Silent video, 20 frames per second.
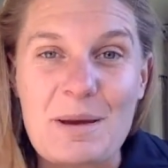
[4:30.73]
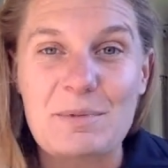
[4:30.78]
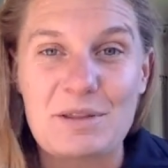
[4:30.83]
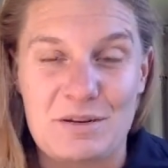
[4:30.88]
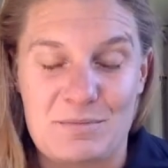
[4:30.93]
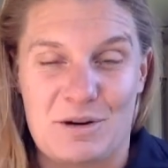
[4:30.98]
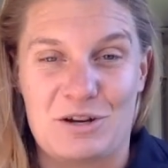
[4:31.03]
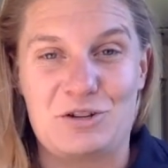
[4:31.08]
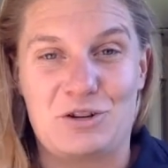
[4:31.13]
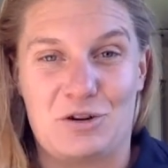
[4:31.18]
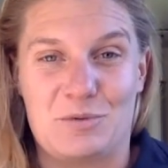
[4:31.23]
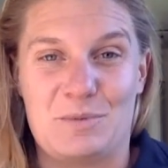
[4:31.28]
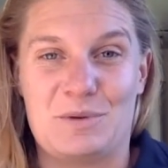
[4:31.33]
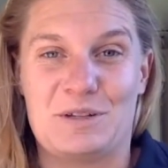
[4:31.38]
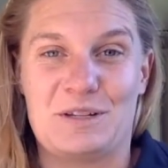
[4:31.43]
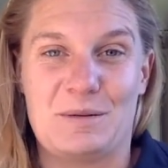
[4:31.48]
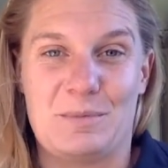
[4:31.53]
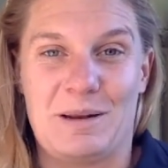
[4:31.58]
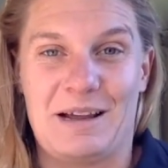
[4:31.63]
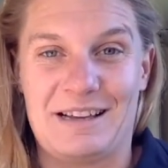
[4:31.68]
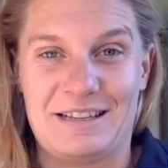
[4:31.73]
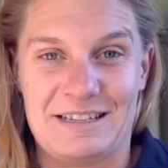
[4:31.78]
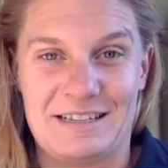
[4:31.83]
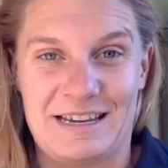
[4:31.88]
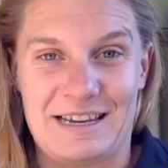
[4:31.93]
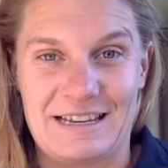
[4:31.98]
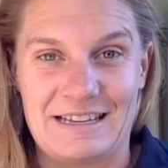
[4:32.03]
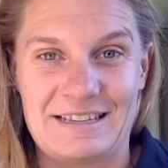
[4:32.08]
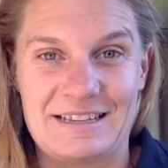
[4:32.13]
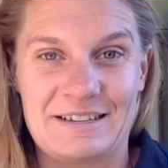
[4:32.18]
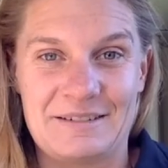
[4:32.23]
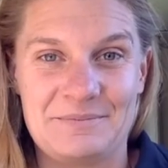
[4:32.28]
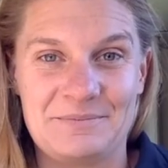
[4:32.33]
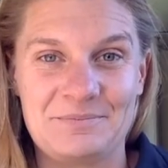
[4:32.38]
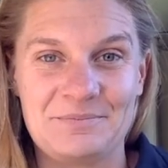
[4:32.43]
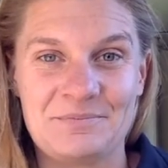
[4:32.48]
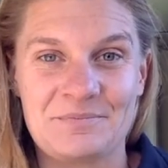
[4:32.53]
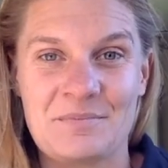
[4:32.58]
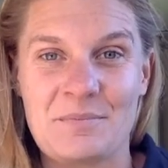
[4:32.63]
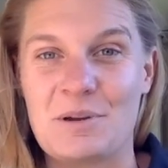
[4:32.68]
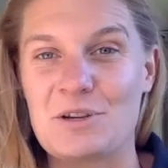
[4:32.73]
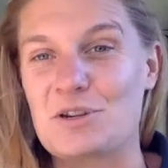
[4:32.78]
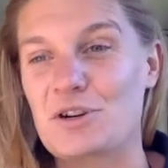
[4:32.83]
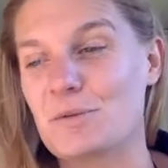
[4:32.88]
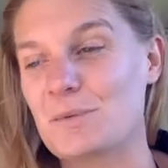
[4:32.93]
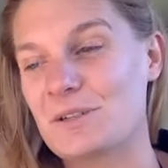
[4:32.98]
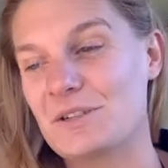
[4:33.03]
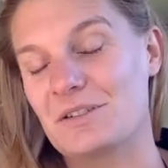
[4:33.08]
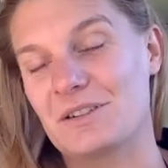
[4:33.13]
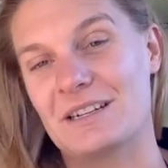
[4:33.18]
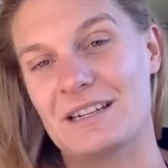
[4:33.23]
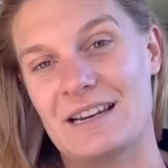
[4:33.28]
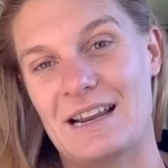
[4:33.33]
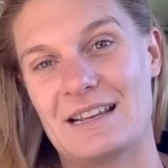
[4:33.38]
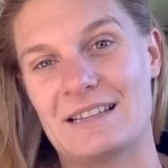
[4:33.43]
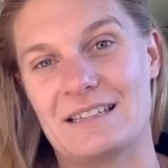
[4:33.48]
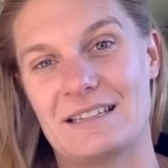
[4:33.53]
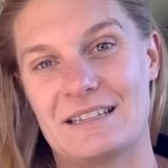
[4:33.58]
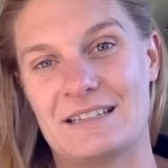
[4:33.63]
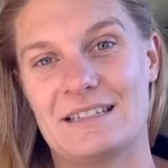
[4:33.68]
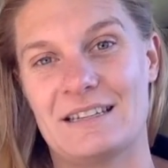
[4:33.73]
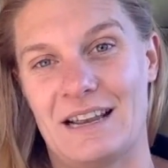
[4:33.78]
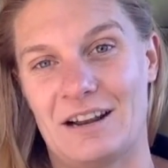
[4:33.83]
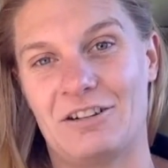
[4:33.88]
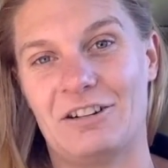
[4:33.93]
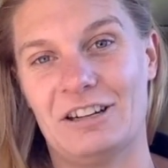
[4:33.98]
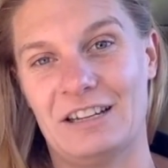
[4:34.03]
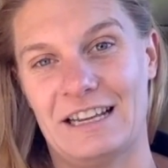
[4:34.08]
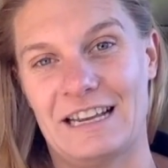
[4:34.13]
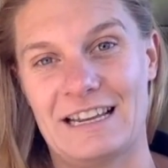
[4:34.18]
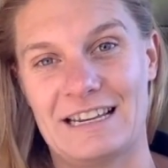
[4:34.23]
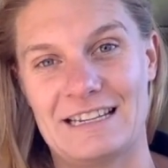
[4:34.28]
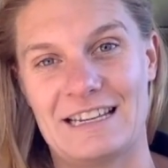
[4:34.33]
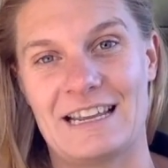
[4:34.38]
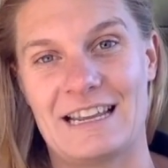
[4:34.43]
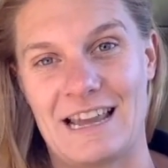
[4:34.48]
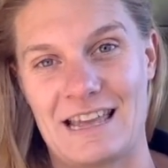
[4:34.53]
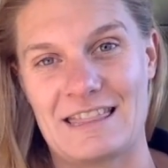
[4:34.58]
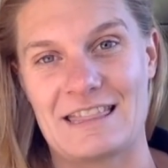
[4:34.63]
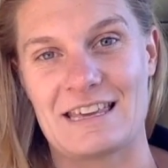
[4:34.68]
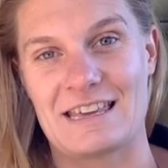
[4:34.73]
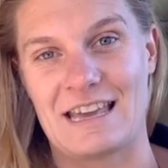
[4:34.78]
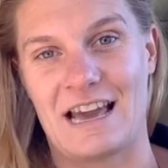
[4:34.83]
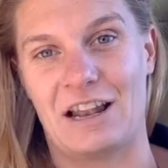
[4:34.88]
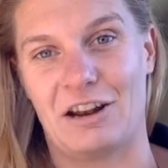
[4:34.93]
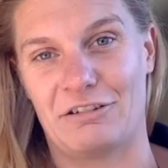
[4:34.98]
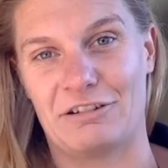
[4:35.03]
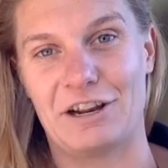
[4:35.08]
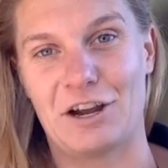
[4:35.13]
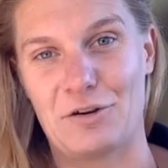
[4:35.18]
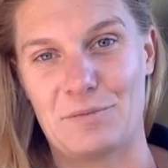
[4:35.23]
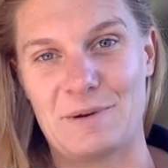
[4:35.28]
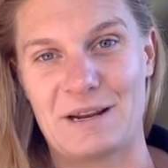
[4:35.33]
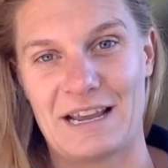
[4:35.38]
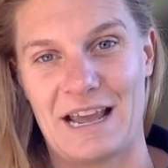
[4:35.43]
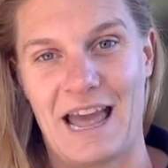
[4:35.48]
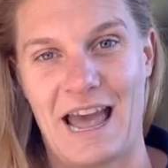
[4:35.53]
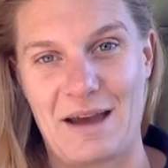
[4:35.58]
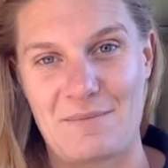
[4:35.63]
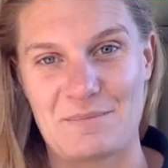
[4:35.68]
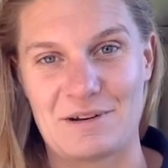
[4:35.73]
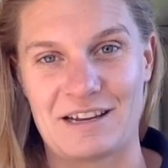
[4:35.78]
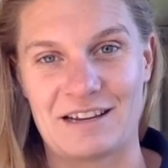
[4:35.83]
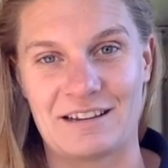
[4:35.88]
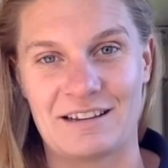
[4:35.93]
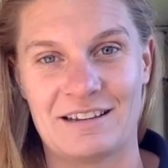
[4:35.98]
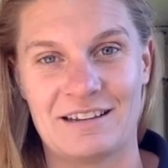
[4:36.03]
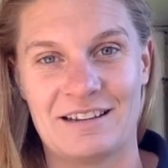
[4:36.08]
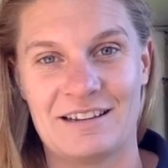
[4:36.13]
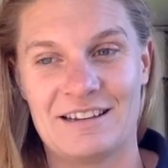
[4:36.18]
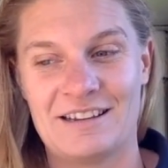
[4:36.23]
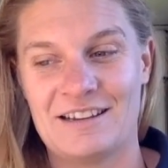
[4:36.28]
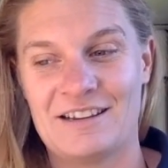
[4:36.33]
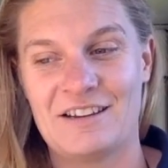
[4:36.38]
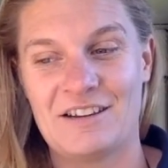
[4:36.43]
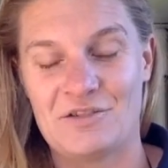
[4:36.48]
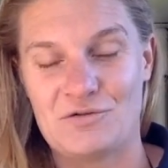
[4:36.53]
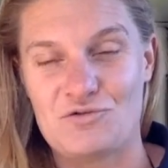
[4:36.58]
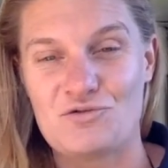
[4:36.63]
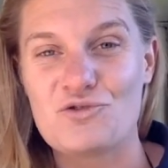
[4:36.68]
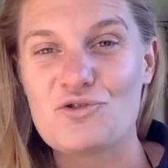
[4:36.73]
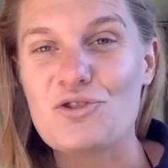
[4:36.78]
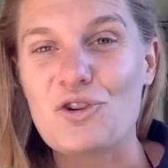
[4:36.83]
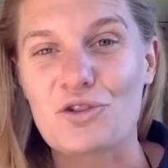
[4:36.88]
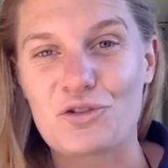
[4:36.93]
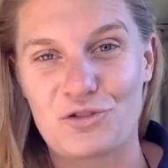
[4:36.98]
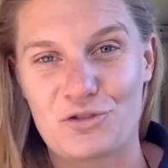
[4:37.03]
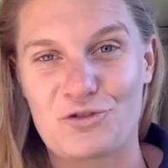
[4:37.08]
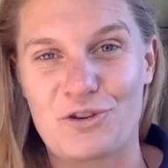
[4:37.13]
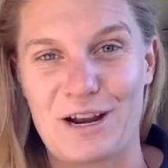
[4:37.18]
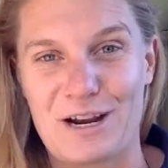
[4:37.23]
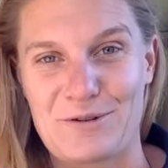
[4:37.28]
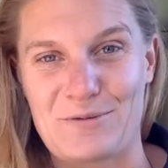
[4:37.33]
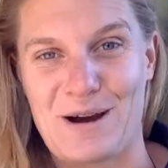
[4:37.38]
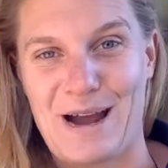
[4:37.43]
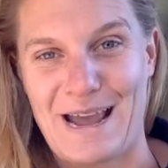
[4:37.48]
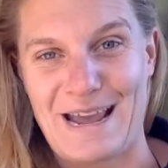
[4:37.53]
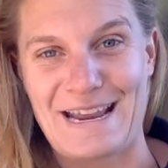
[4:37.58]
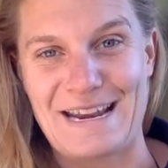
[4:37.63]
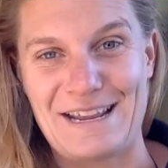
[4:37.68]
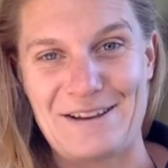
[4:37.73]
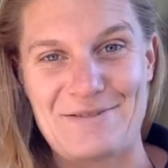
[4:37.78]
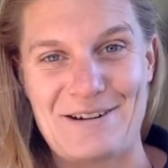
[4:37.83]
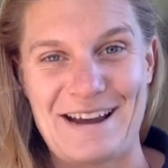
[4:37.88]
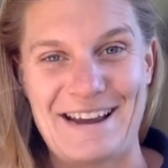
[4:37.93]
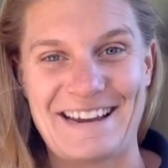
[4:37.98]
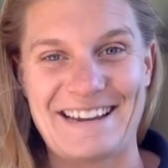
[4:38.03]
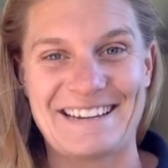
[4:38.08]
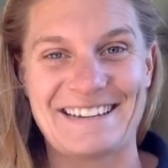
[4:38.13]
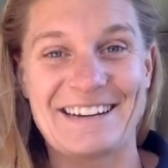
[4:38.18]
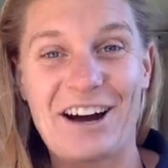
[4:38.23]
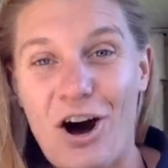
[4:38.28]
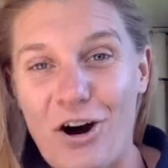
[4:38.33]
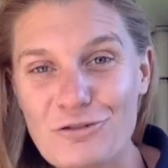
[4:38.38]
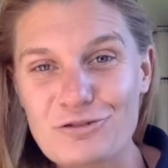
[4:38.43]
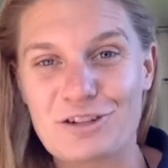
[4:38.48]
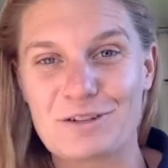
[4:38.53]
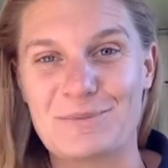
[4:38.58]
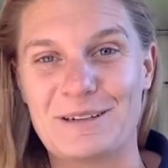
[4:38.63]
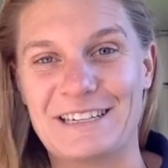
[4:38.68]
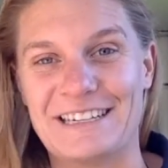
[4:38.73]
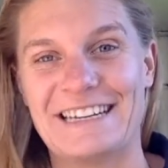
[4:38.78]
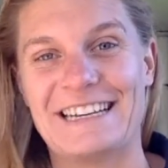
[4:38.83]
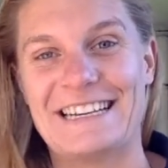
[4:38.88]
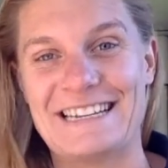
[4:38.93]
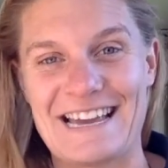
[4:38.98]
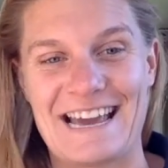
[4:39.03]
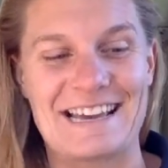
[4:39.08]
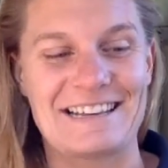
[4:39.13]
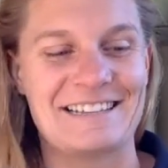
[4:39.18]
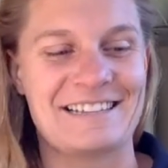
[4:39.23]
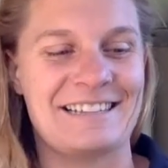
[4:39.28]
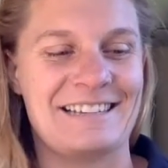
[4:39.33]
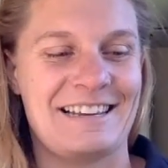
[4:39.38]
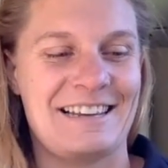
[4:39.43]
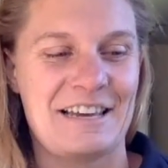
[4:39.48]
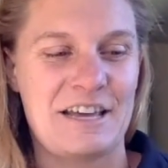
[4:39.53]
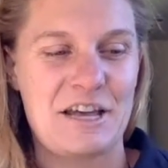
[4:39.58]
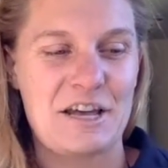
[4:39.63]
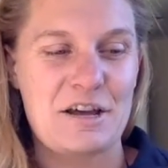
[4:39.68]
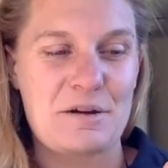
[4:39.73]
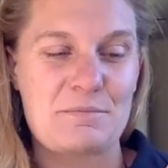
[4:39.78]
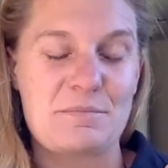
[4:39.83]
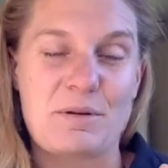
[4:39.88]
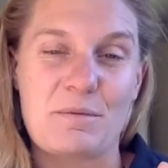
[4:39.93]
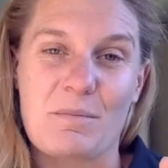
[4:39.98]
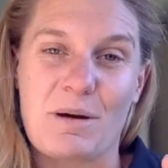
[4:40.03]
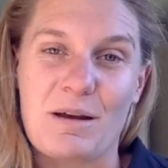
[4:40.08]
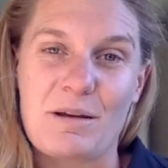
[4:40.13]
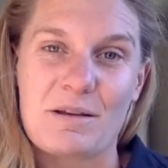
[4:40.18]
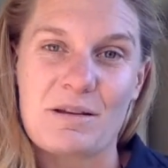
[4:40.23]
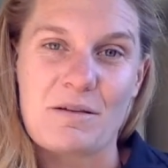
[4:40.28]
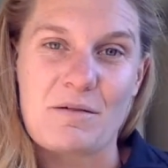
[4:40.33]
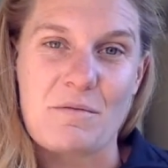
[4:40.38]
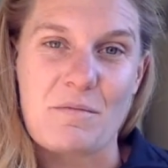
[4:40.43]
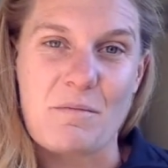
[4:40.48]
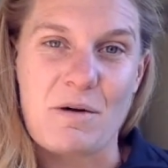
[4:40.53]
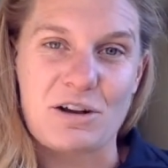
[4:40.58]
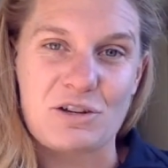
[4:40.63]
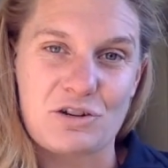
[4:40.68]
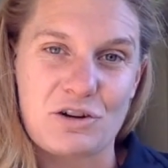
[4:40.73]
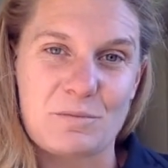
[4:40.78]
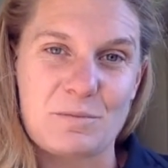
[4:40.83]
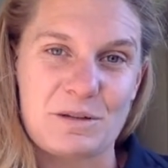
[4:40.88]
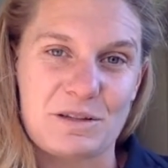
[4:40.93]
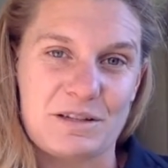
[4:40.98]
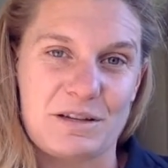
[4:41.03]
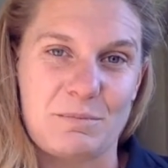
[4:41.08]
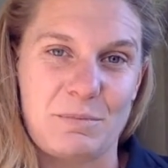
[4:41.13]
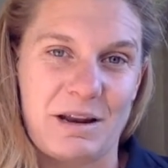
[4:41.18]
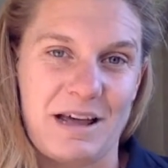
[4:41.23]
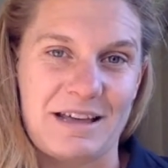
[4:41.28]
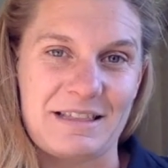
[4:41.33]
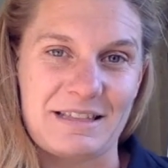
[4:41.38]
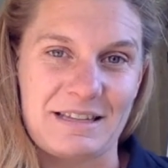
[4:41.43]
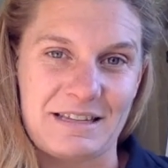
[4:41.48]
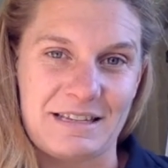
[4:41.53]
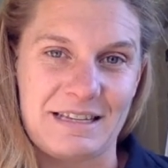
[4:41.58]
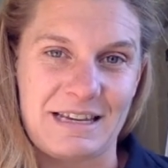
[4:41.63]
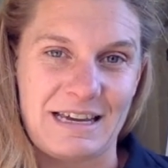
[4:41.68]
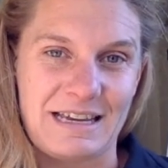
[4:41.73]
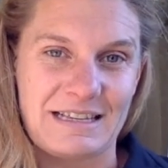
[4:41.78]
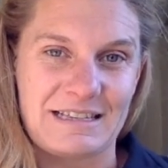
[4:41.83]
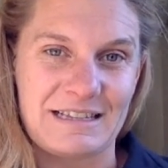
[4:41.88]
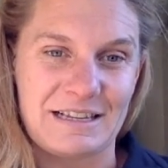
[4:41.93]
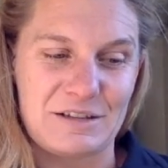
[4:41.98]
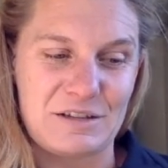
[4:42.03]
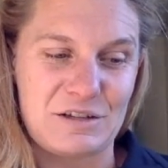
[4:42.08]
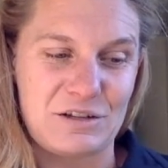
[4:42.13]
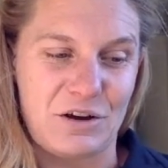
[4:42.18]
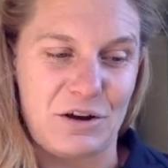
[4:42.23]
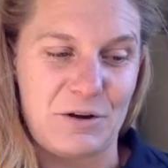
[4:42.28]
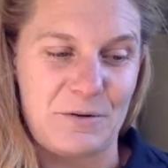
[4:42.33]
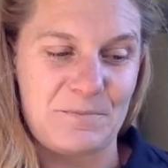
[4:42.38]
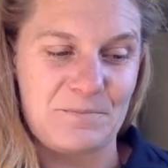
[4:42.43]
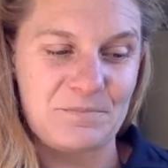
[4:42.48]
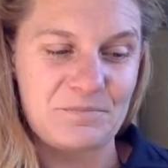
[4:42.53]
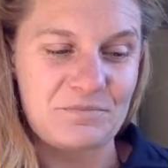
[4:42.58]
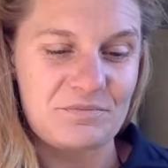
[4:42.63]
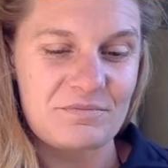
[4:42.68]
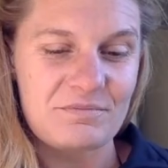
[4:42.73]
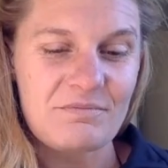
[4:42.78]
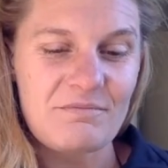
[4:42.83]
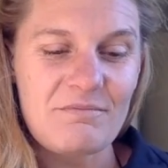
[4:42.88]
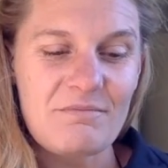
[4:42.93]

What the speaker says: remember that my job is to plant seeds. My job is not necessarily to get the gallery opening happening, not straight away anyway. Ultimately, yes, but my job is to plant the seeds. And so